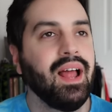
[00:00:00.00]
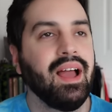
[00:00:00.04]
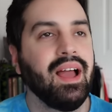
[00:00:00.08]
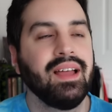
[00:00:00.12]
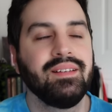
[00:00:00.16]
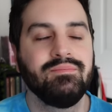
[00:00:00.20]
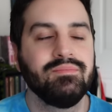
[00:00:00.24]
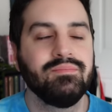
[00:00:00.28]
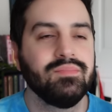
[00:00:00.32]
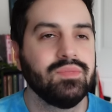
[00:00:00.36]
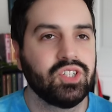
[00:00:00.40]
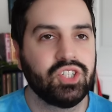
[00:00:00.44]

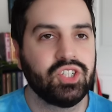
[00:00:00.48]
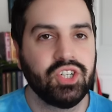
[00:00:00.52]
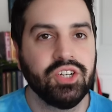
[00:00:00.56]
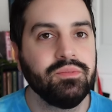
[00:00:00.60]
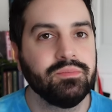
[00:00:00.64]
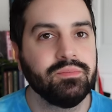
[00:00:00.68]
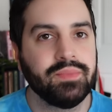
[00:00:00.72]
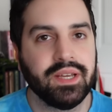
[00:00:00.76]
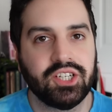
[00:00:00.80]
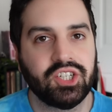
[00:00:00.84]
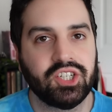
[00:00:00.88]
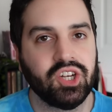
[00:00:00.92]
I
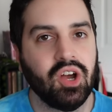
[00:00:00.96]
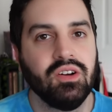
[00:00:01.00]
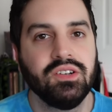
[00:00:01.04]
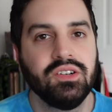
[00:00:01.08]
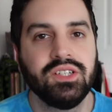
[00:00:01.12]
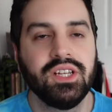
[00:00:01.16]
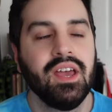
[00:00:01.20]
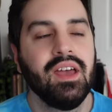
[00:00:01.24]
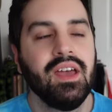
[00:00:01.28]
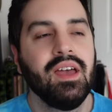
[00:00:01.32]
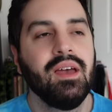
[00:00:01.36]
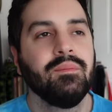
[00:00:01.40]
shouldn't be
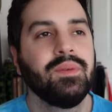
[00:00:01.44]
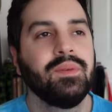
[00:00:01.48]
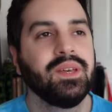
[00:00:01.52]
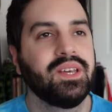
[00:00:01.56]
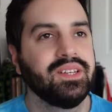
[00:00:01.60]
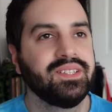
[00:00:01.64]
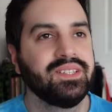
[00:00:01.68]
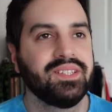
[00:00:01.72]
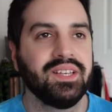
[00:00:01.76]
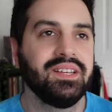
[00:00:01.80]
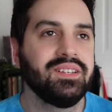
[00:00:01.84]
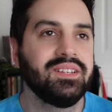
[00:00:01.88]
shocked
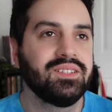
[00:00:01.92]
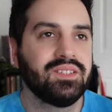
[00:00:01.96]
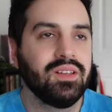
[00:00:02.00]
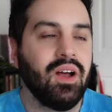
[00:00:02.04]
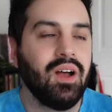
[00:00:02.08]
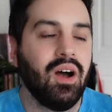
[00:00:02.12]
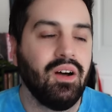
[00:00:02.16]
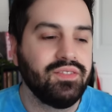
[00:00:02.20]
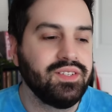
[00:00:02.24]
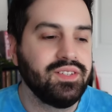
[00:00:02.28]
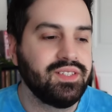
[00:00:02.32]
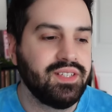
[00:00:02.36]
because he's
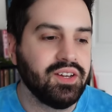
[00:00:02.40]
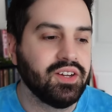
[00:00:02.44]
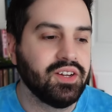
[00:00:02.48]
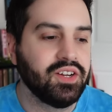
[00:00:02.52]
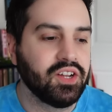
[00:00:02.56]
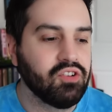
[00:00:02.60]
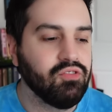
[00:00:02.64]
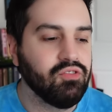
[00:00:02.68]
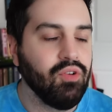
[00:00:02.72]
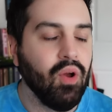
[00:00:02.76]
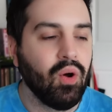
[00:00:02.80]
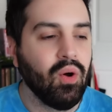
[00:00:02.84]
obviously going
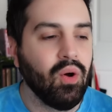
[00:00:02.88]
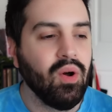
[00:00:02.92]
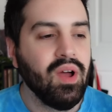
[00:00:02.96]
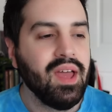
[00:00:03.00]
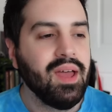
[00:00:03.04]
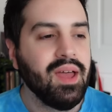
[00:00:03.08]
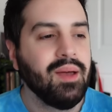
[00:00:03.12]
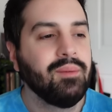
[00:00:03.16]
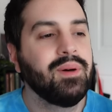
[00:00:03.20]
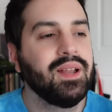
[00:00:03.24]
to grow.